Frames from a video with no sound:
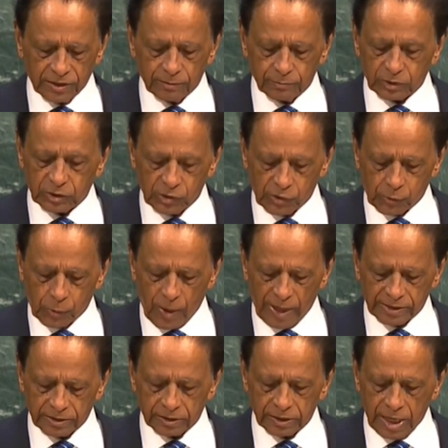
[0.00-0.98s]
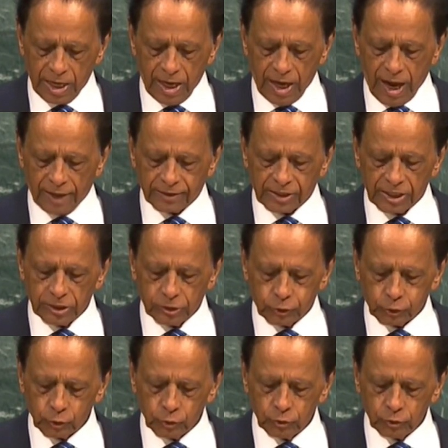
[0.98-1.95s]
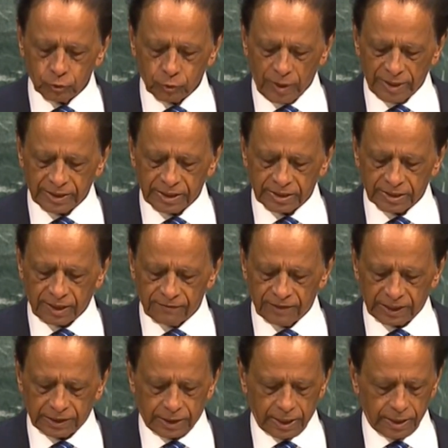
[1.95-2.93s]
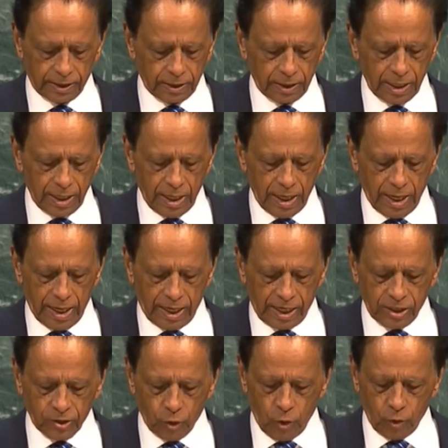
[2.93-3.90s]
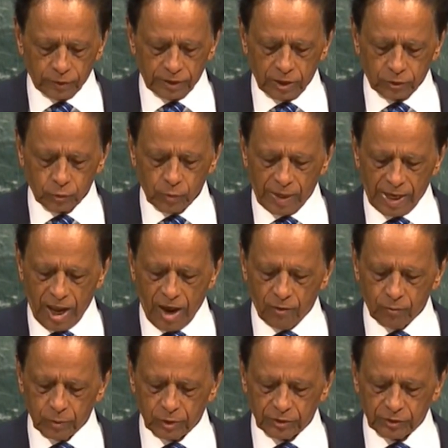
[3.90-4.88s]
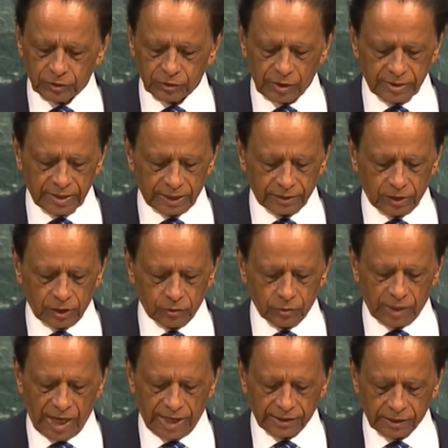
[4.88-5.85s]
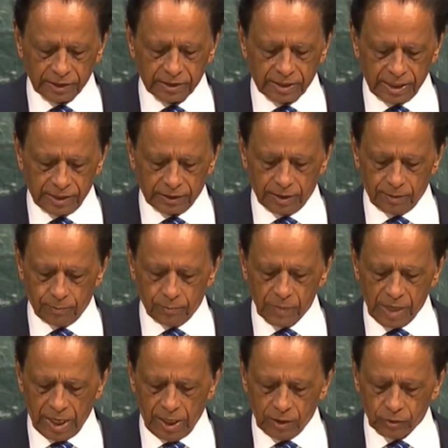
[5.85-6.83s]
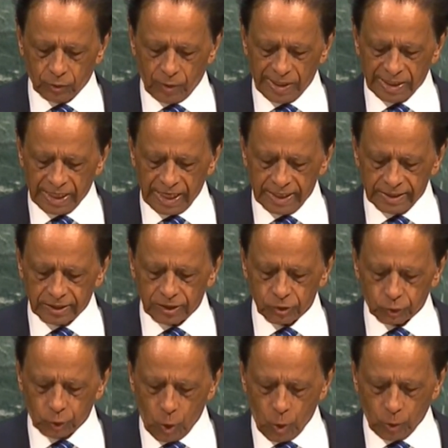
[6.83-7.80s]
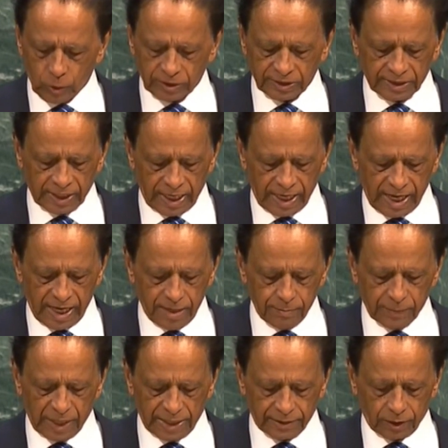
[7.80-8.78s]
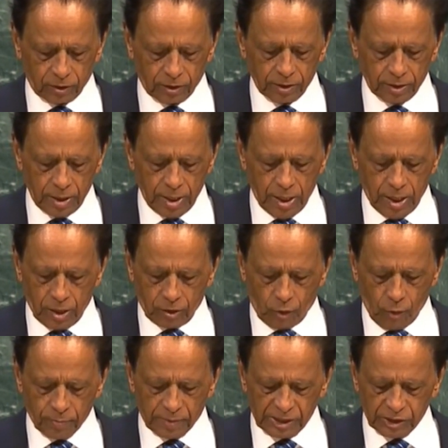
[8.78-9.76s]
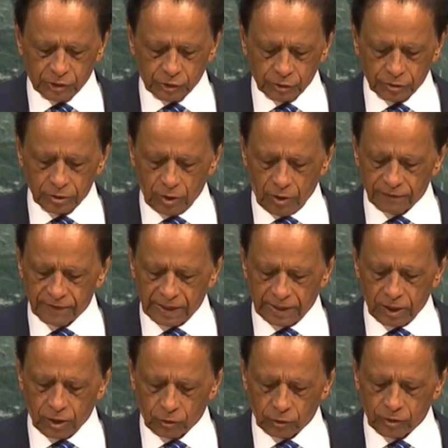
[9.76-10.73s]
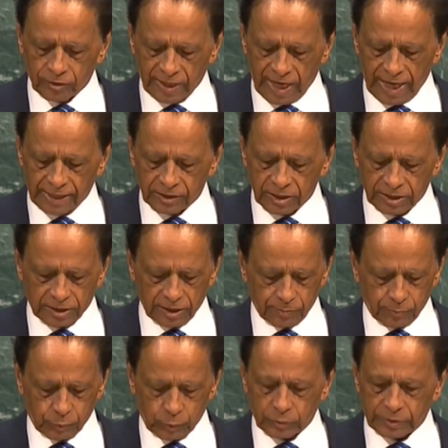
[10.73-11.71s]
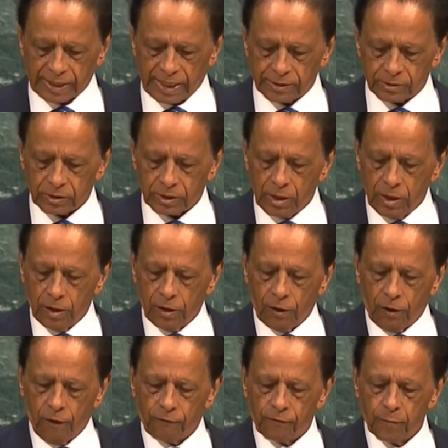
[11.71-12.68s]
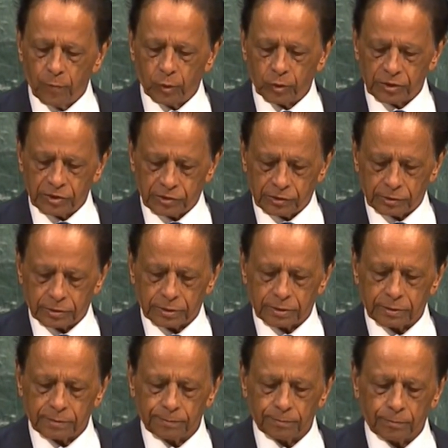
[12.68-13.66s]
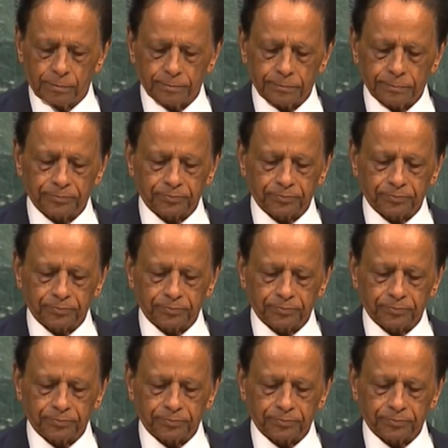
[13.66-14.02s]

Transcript: Kingdom's request until June 2017 in order to allow Mauritius and the United Kingdom to engage in talks aimed at the completion of the decolonization process of Mauritius.